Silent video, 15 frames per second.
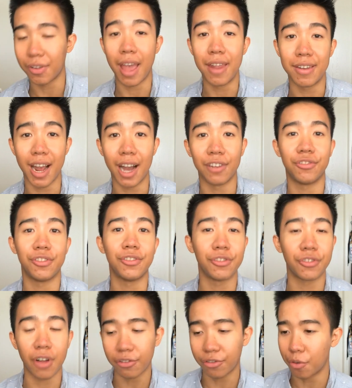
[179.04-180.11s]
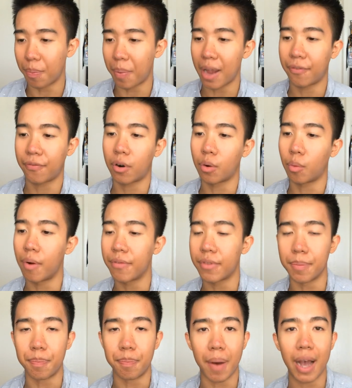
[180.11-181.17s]
And yes, this is also by far one of
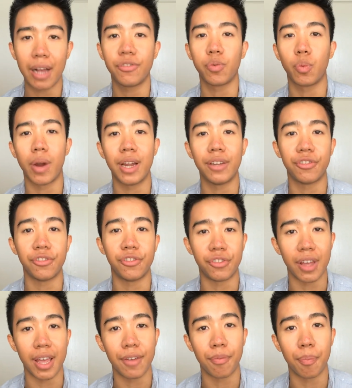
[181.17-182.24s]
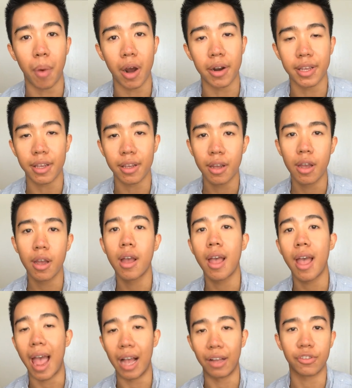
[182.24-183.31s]
the best ways to save money
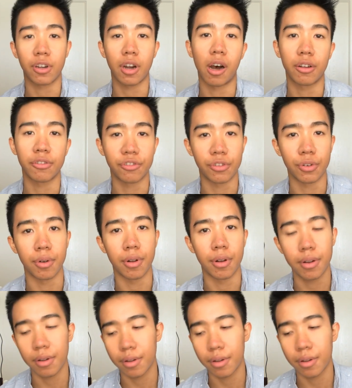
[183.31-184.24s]
as a college student.